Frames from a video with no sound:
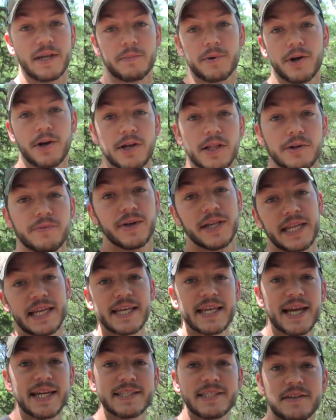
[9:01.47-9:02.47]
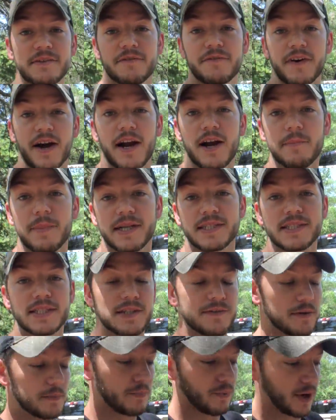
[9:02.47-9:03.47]
I'm currently reading Gates of Fire by
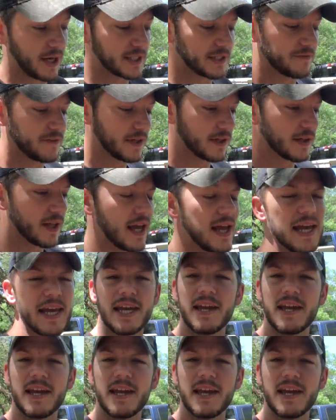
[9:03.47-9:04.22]
Steven Pressfield.